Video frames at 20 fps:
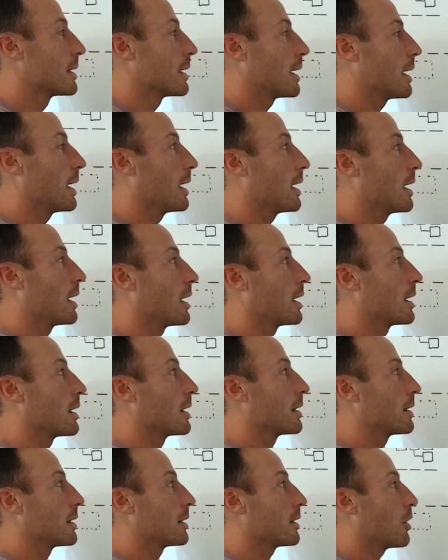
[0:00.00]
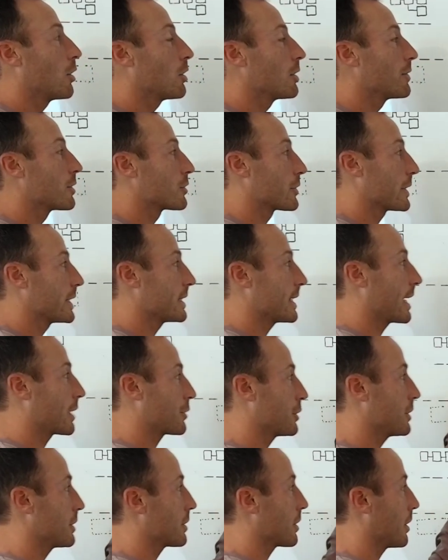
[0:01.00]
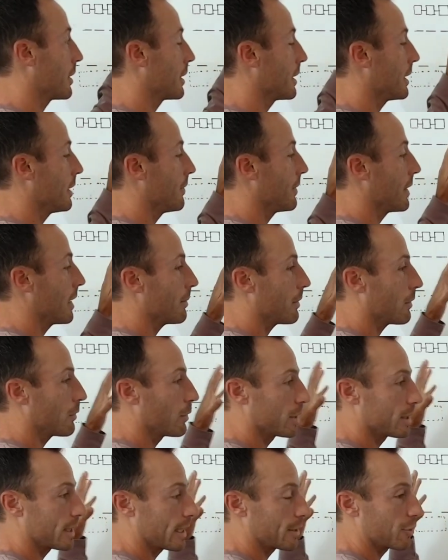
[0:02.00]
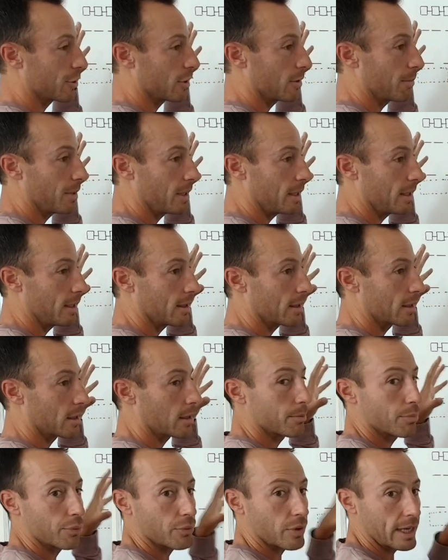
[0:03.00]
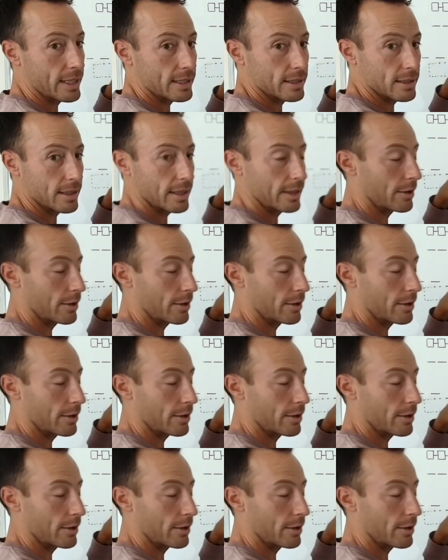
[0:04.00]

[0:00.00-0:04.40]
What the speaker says: all of the transactions on the EVM will essentially be compressed,